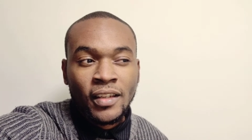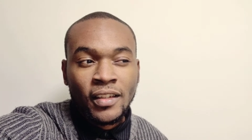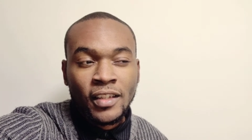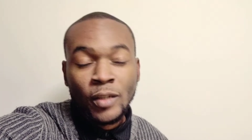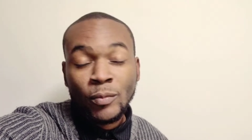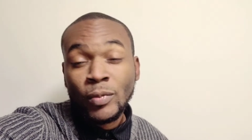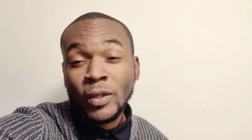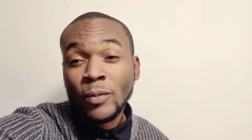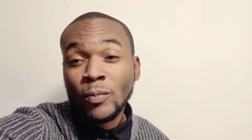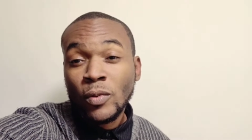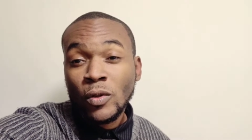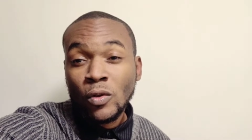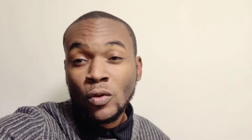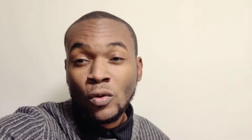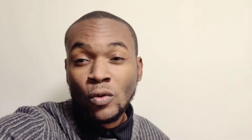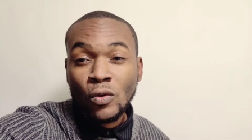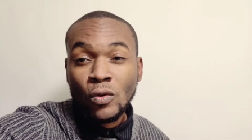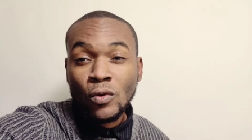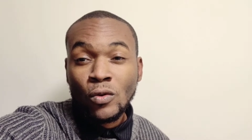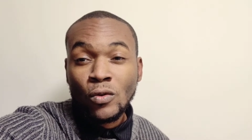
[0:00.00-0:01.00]
the people
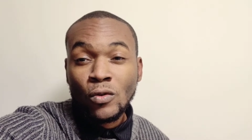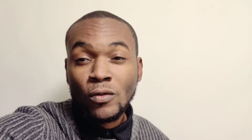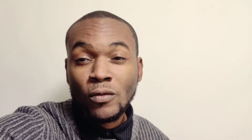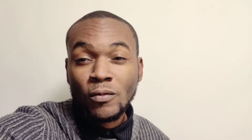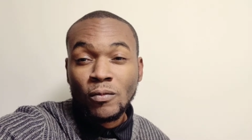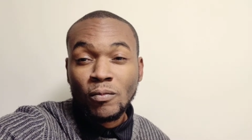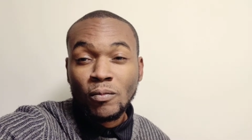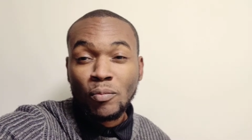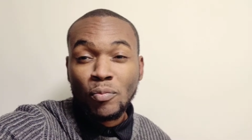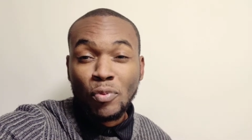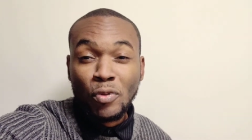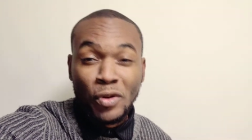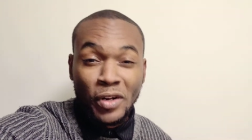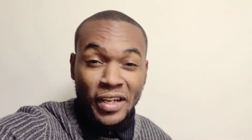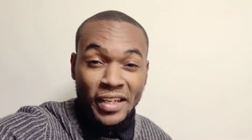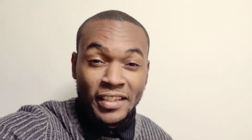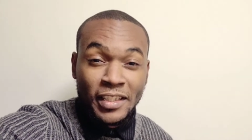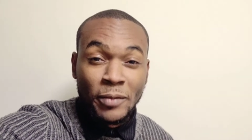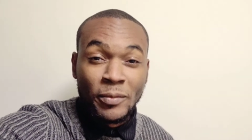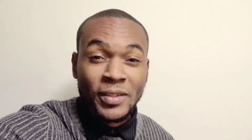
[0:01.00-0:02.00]
who
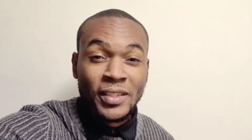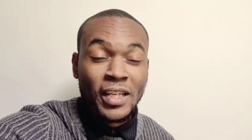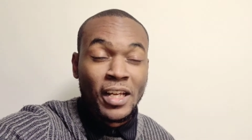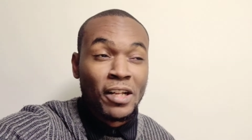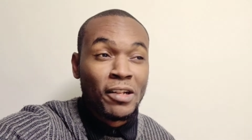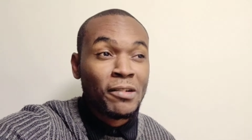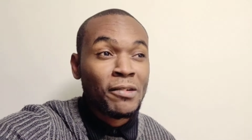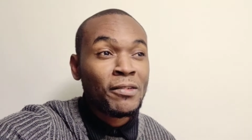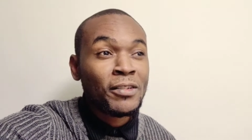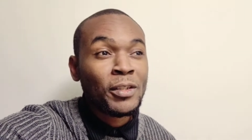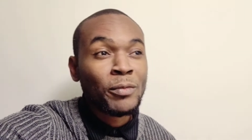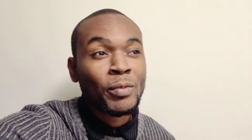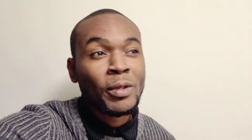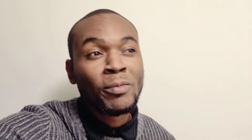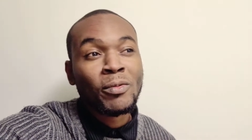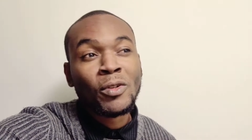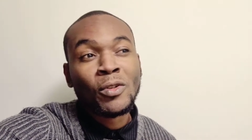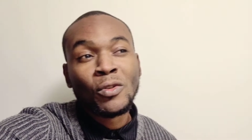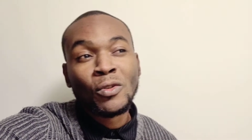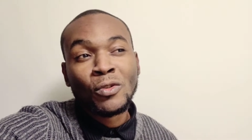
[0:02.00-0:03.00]
praise themselves, the
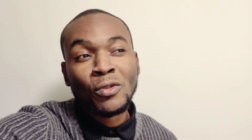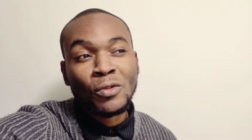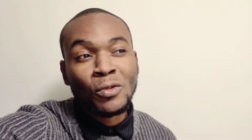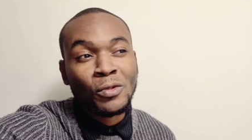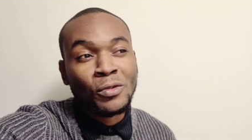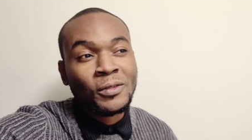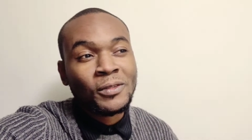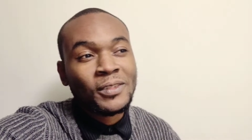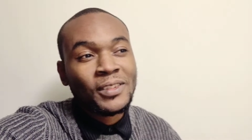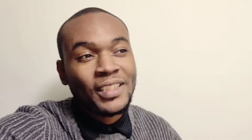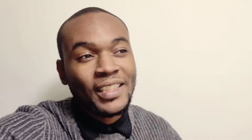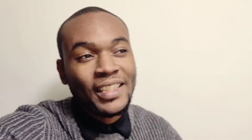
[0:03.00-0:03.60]
people who,